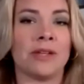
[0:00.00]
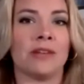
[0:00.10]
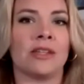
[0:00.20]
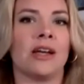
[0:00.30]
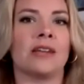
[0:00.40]

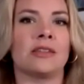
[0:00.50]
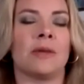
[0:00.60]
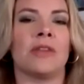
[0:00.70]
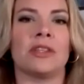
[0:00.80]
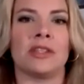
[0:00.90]
out to us
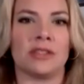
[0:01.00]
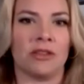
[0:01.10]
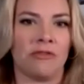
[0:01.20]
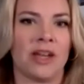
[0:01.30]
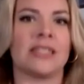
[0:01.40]
about the
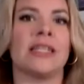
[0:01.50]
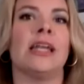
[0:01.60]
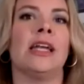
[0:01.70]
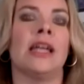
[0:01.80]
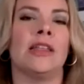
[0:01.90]

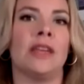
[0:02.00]
disinfecting and